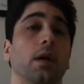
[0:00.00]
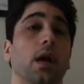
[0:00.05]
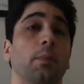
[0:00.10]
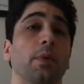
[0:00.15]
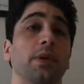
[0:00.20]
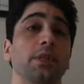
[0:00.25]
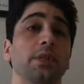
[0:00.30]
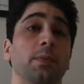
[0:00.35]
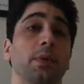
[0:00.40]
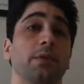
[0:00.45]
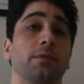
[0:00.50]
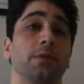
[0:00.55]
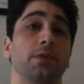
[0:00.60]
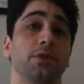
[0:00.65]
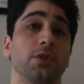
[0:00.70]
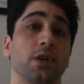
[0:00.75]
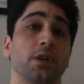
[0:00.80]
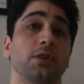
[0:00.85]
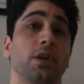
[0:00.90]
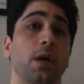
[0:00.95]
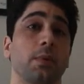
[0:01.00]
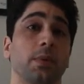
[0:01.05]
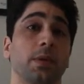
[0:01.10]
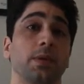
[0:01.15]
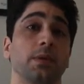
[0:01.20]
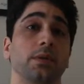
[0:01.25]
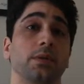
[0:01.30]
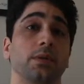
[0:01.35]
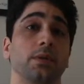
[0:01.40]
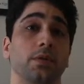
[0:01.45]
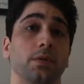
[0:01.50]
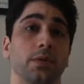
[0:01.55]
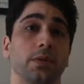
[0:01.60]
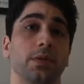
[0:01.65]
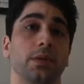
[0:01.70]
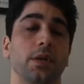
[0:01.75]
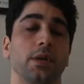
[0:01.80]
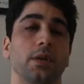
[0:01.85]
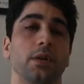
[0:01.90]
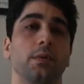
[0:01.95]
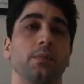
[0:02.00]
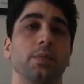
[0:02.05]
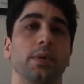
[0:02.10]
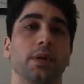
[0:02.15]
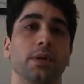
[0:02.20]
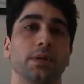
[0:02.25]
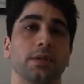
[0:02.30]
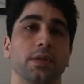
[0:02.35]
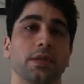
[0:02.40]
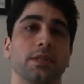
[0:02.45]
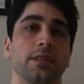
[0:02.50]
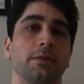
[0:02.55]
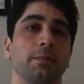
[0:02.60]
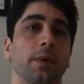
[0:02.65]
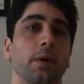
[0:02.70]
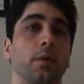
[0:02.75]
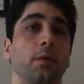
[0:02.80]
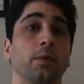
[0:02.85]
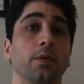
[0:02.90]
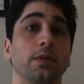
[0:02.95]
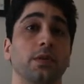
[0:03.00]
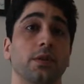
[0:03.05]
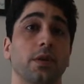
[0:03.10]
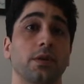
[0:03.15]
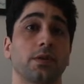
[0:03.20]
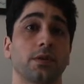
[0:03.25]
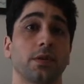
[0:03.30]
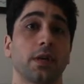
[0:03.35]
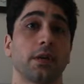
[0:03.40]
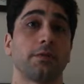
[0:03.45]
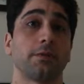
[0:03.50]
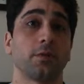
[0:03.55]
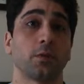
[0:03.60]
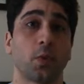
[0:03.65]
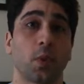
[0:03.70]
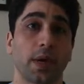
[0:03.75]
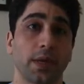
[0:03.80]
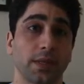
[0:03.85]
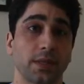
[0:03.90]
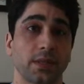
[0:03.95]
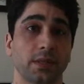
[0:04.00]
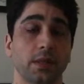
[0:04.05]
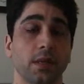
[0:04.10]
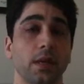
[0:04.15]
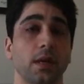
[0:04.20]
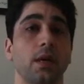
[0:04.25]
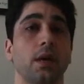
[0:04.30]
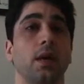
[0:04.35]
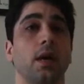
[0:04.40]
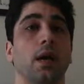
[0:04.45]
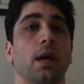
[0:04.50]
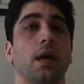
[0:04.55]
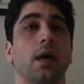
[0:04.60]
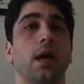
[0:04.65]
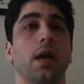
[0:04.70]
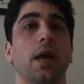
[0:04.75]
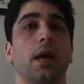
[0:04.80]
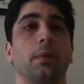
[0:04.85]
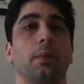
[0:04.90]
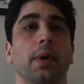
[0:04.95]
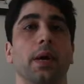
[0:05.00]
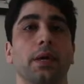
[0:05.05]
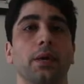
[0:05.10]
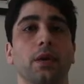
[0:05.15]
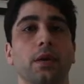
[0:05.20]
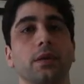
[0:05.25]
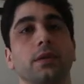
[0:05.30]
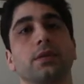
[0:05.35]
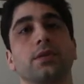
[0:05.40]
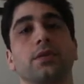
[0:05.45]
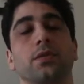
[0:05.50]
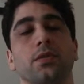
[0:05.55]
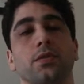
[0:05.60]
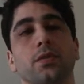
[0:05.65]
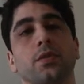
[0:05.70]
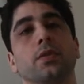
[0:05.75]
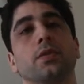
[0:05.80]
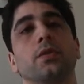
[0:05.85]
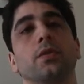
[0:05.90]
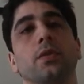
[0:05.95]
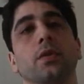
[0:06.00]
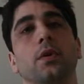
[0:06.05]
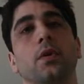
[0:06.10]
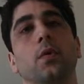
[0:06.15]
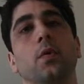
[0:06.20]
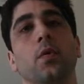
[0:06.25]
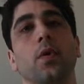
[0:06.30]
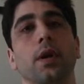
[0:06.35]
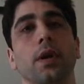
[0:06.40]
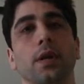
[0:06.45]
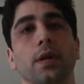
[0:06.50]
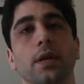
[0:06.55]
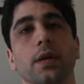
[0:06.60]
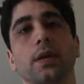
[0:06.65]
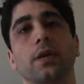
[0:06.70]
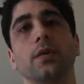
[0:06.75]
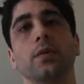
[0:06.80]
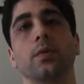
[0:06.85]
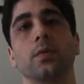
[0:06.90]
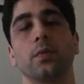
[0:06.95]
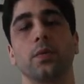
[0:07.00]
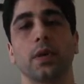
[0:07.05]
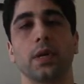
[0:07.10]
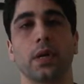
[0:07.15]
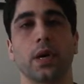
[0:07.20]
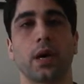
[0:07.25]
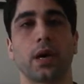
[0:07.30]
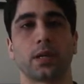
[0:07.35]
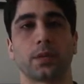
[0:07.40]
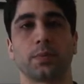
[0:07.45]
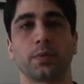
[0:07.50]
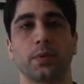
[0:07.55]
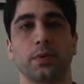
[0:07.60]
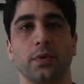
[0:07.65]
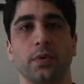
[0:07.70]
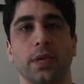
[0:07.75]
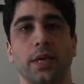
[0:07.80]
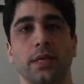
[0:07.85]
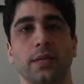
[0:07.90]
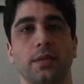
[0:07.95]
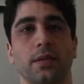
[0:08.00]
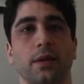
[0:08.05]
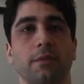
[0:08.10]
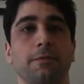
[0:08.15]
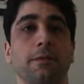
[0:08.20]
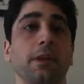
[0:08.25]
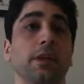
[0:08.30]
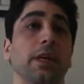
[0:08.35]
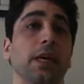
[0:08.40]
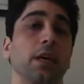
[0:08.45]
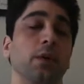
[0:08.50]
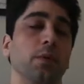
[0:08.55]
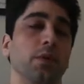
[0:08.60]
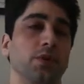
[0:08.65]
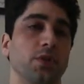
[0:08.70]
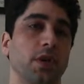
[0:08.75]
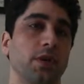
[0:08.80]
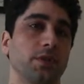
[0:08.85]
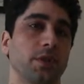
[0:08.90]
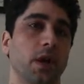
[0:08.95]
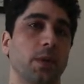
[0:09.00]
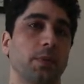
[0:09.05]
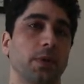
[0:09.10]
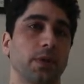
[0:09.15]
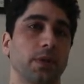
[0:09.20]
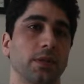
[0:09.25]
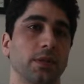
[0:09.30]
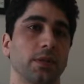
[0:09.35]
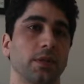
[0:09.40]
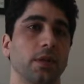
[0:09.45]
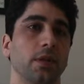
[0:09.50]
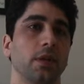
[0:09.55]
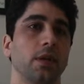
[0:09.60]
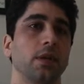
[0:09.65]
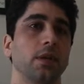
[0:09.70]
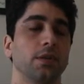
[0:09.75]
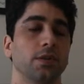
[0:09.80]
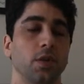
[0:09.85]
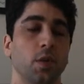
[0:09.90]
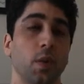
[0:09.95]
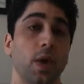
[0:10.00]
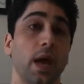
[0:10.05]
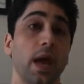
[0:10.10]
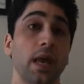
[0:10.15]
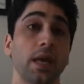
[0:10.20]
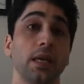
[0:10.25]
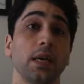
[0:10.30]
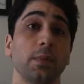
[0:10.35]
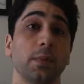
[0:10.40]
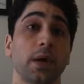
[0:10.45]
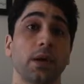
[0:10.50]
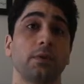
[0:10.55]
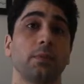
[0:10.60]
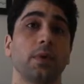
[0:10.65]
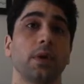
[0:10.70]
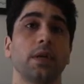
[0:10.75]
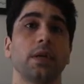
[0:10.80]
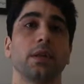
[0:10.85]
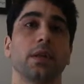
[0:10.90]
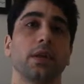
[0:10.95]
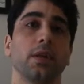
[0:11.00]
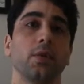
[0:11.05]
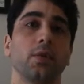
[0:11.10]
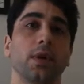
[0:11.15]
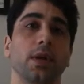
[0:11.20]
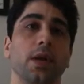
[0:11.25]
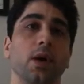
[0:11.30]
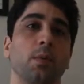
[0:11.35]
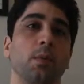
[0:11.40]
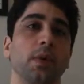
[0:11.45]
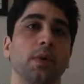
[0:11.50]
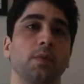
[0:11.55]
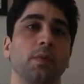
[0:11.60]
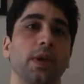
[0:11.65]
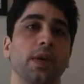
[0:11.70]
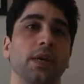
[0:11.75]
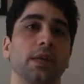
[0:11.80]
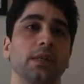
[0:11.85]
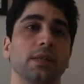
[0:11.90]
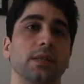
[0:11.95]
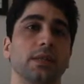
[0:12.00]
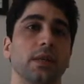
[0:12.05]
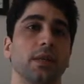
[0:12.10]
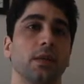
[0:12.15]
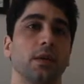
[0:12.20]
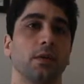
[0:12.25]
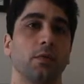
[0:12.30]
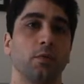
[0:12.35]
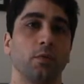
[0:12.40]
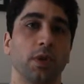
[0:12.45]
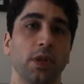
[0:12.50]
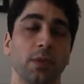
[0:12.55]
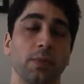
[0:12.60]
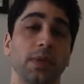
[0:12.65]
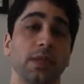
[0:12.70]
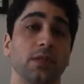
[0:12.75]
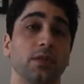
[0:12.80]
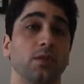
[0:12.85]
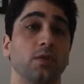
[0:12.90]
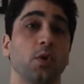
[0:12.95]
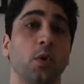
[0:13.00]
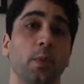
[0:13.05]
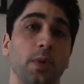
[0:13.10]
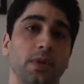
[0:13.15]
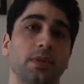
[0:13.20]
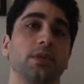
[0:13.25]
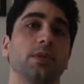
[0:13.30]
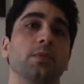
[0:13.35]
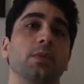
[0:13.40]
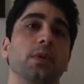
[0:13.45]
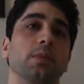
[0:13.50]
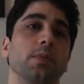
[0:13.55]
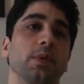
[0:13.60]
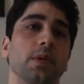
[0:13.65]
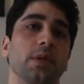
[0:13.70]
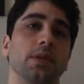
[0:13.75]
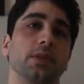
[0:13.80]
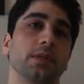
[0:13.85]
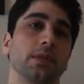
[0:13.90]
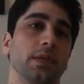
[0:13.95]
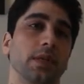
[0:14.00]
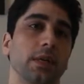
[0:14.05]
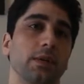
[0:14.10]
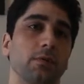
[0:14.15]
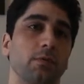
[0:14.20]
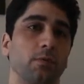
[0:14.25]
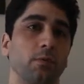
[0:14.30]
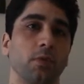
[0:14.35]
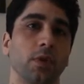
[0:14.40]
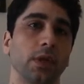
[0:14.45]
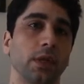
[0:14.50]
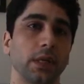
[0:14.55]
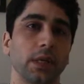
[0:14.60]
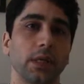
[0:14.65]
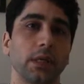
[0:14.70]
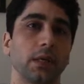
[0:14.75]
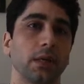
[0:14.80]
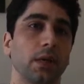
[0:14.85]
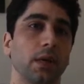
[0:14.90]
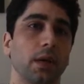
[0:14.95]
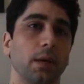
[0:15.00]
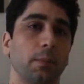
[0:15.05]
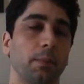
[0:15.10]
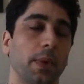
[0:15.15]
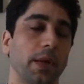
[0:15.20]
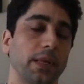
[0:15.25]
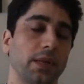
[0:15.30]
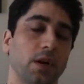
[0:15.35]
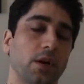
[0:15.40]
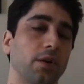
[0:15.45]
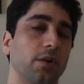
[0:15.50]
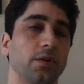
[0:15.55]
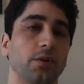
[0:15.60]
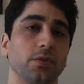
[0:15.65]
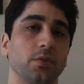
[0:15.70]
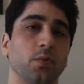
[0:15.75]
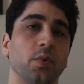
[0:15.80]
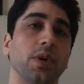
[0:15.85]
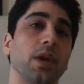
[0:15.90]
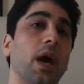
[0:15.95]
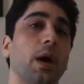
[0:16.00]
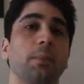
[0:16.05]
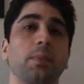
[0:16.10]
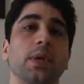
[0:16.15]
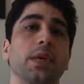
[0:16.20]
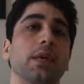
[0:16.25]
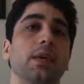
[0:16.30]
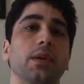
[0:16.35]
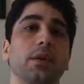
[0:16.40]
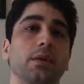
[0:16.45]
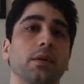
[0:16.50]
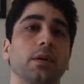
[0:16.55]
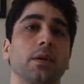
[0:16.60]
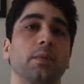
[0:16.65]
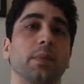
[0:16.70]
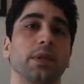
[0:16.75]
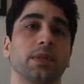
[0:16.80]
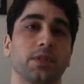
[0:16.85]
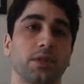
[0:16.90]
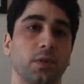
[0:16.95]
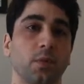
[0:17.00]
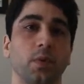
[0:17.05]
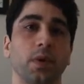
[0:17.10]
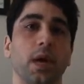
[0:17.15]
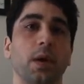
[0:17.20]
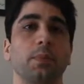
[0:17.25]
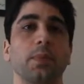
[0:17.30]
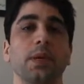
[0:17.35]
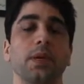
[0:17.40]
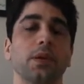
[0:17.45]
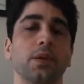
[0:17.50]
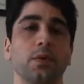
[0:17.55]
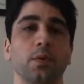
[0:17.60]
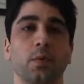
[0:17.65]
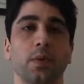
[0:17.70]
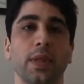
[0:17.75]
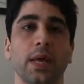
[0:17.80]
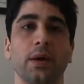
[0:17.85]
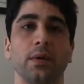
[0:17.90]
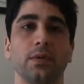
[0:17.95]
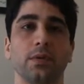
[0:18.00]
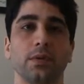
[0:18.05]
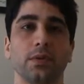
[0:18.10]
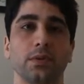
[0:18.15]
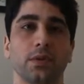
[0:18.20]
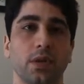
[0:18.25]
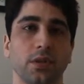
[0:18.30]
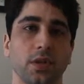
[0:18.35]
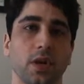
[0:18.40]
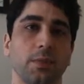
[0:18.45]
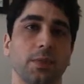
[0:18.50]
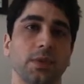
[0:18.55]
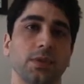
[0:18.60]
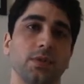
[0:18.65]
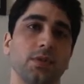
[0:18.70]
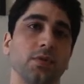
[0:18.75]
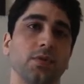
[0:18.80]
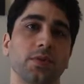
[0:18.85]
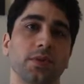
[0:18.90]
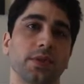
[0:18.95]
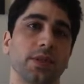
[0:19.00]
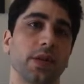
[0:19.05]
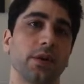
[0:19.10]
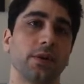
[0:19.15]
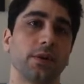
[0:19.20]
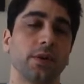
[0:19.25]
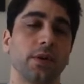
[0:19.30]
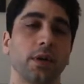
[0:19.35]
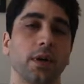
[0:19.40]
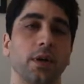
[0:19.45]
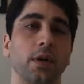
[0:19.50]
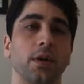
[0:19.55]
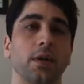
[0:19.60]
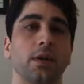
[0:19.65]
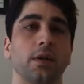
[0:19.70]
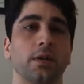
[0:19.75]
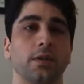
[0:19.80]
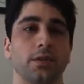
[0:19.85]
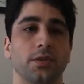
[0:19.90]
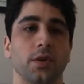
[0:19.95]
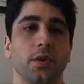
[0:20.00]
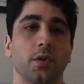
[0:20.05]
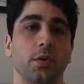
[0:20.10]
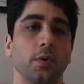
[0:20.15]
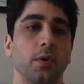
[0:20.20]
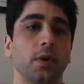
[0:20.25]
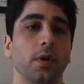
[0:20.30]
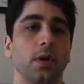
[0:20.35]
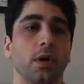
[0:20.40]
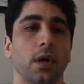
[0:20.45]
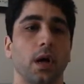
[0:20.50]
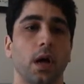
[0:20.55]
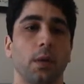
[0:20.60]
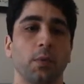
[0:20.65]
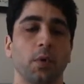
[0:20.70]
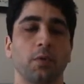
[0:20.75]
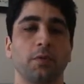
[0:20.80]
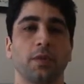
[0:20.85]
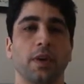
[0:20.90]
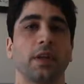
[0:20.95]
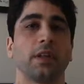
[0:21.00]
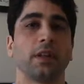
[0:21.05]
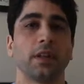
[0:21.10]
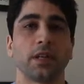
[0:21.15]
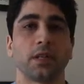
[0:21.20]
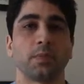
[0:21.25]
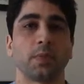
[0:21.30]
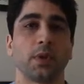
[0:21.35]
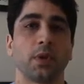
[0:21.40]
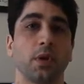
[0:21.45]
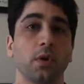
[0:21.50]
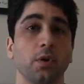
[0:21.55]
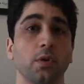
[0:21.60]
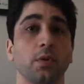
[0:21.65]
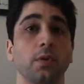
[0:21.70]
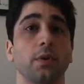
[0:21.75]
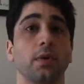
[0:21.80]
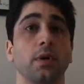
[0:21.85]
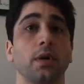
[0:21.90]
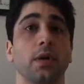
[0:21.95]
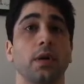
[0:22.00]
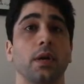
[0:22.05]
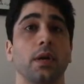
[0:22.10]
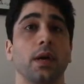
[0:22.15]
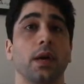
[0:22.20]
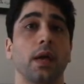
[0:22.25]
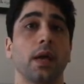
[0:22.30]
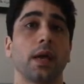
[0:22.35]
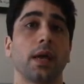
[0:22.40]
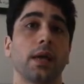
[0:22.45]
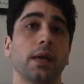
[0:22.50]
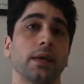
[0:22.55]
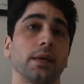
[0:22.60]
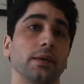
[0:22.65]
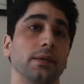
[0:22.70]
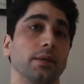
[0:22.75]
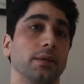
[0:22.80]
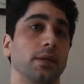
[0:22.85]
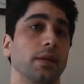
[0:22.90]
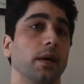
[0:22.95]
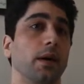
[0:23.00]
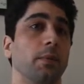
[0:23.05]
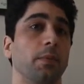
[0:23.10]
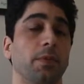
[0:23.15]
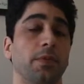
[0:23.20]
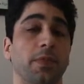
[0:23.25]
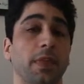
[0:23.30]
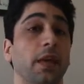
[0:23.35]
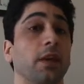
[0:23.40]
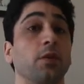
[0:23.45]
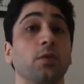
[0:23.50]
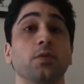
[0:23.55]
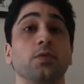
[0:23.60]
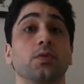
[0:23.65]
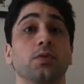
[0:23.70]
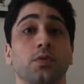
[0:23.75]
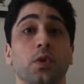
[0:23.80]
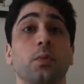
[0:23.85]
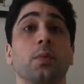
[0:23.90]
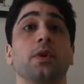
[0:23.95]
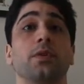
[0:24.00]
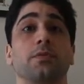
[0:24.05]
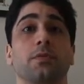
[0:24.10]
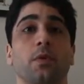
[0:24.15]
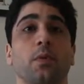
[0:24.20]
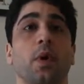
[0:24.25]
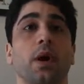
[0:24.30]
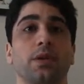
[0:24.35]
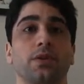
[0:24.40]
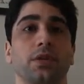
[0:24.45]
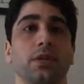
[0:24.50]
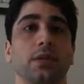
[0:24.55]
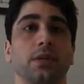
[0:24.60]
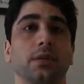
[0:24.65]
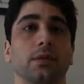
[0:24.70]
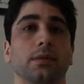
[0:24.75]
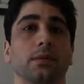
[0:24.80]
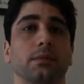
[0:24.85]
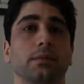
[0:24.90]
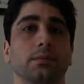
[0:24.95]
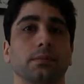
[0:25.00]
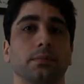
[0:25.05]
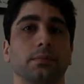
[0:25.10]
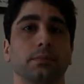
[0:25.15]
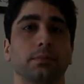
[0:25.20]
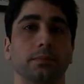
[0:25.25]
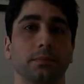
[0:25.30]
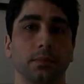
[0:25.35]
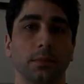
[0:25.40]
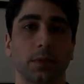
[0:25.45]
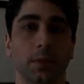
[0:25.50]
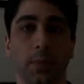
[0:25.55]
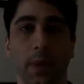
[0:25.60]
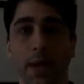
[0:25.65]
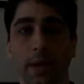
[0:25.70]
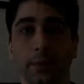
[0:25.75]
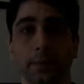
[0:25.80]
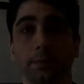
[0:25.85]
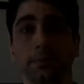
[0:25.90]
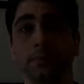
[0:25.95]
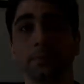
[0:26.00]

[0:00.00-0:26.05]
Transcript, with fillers: I'm raising money for Johns Hopkins Children's Center because they saved my oldest daughter's life twice. And my youngest children were in a NICU in a hospital that's affiliated with Johns Hopkins. So any amount of money that you can help me raise really means so much to me because it really, my daughters would not be here and my son would not be here without Johns Hopkins Children's Center. So um, you'll find links below and um, thank you so much for watching. Goodbye.